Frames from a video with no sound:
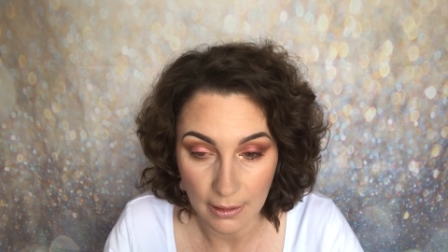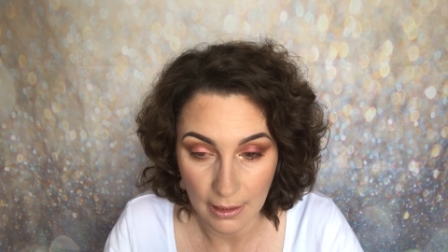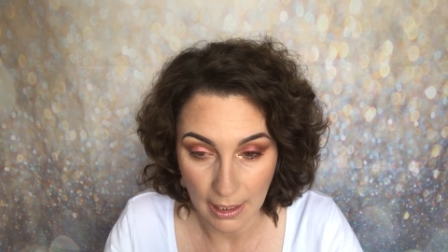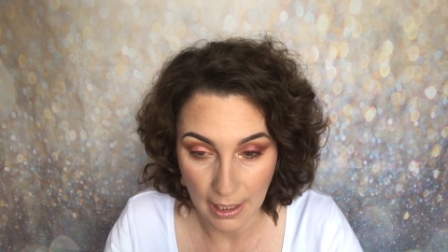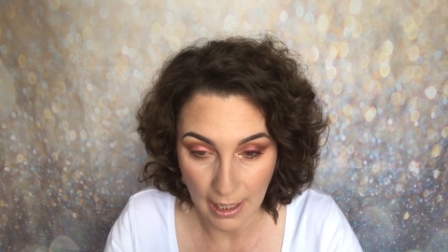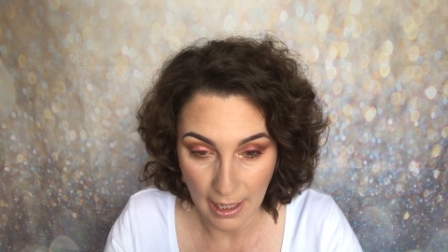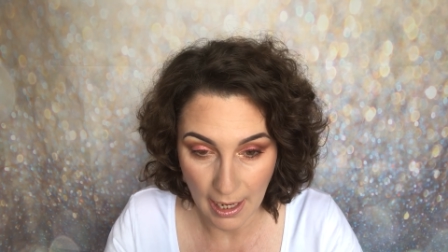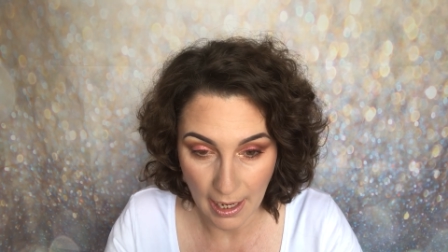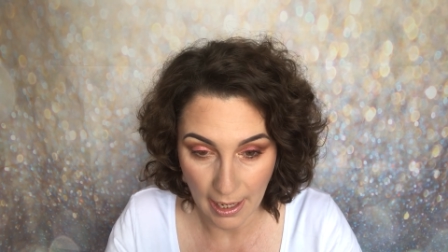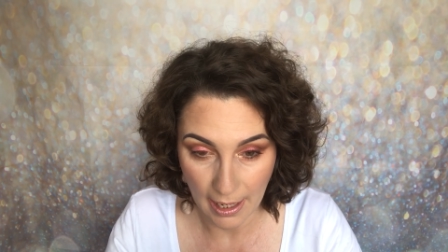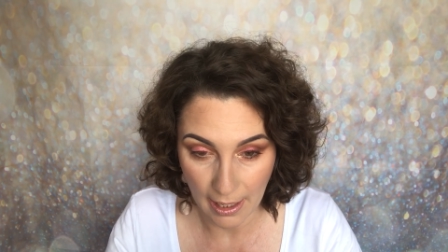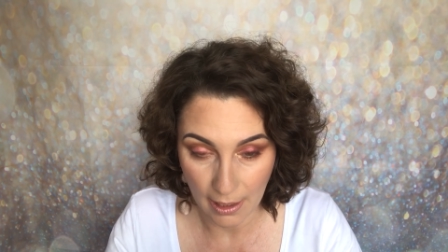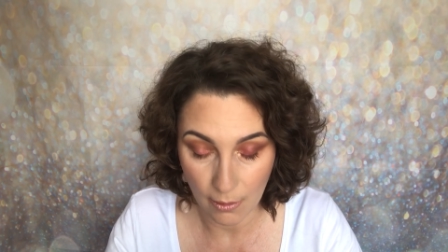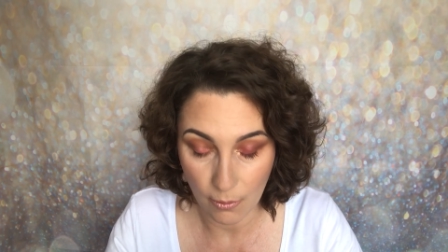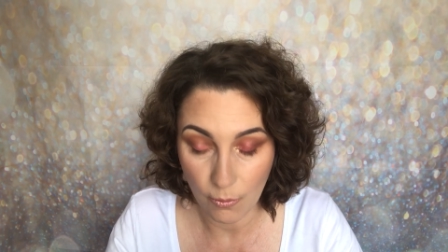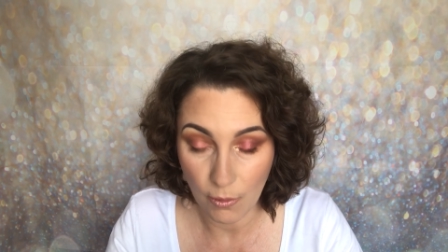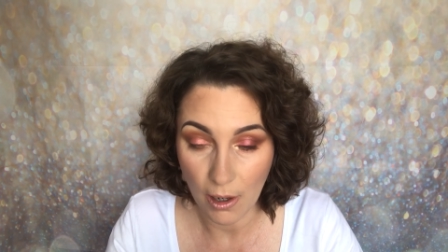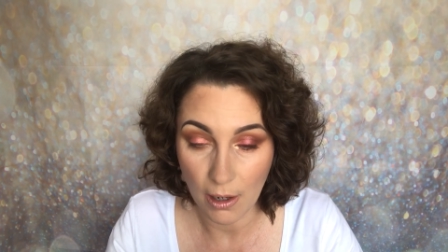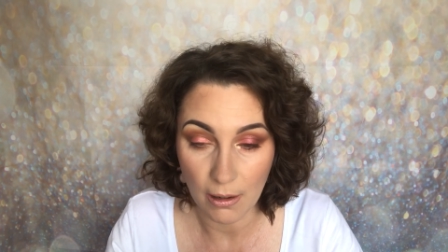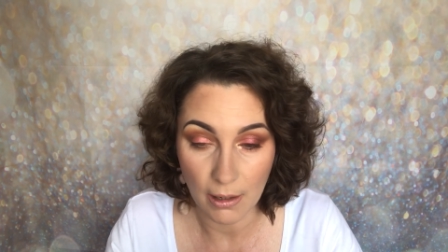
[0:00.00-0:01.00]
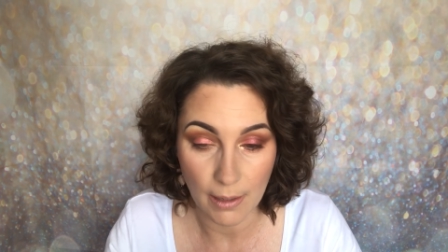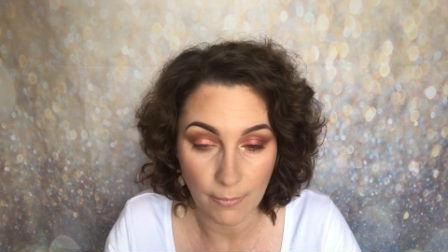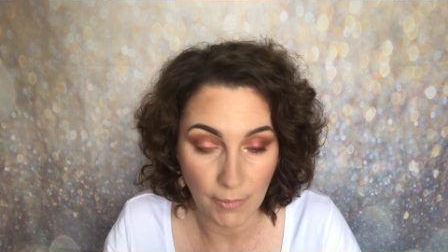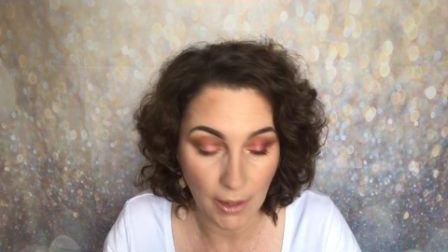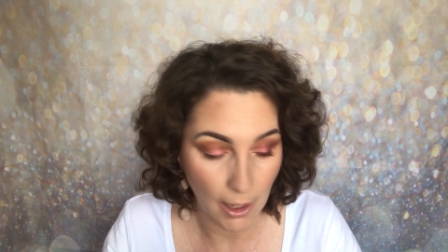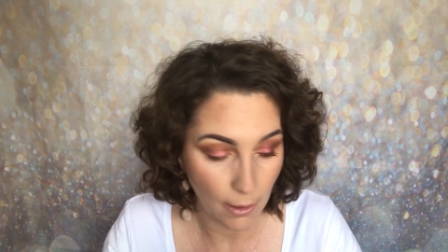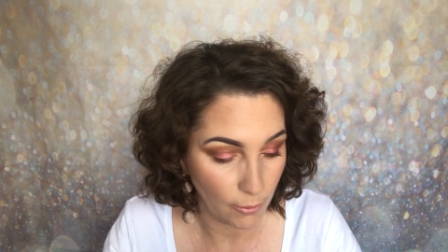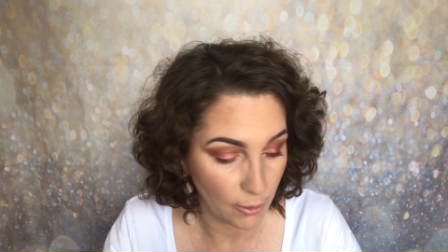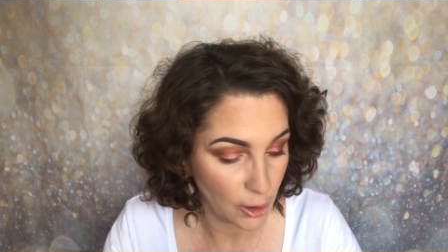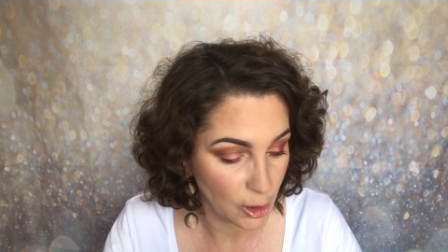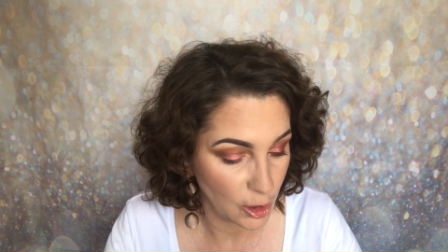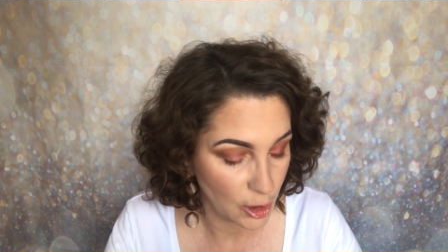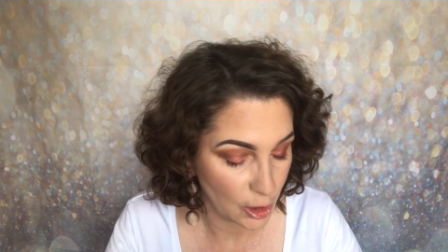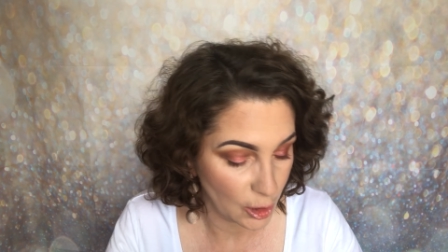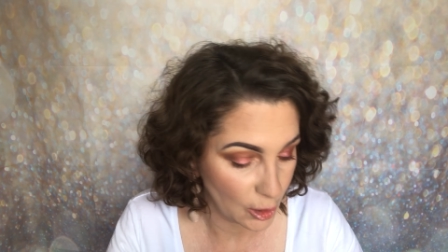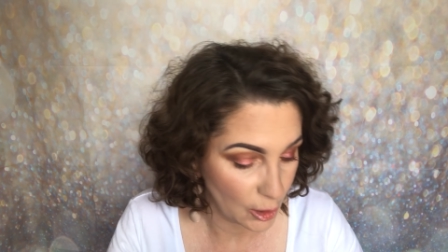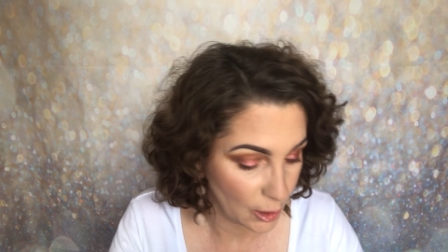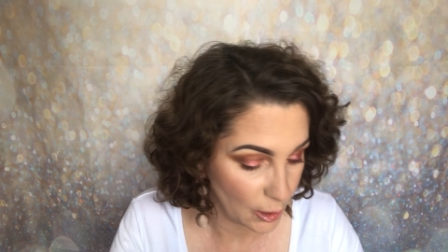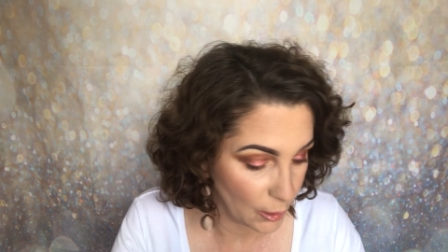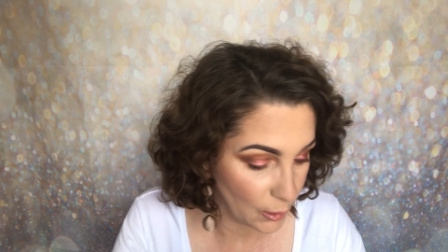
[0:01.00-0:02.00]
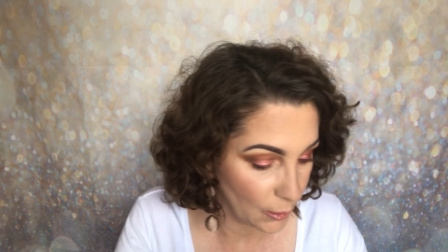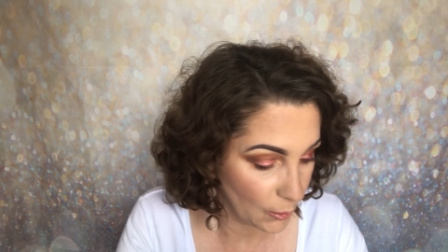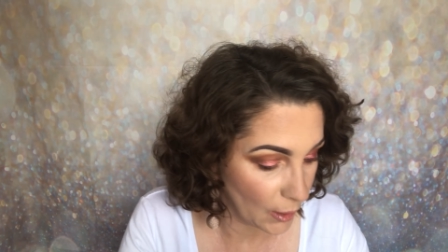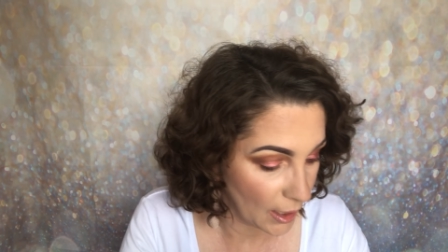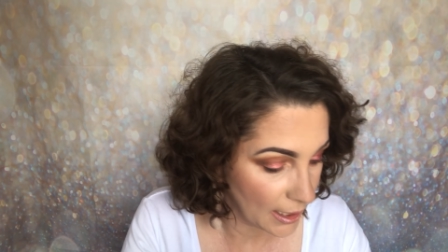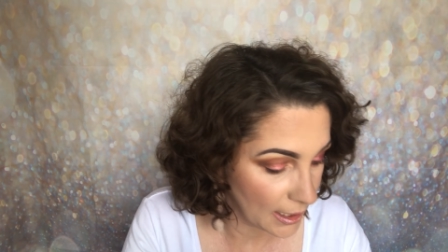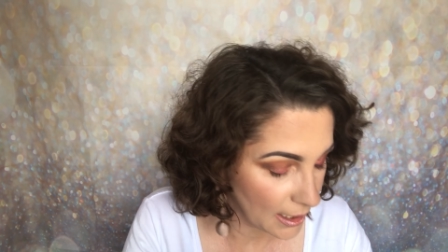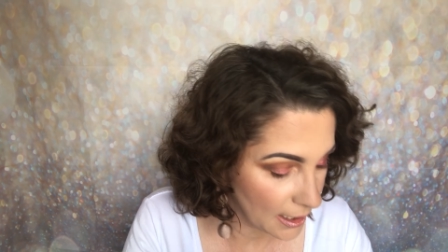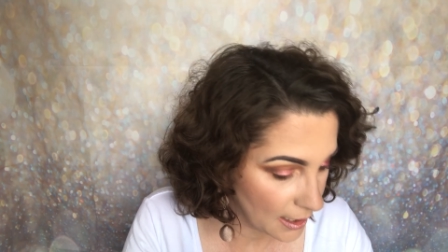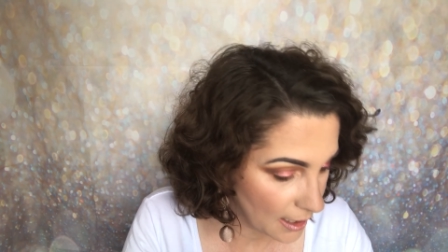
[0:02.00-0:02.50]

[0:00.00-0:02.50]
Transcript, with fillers: Now I'm going to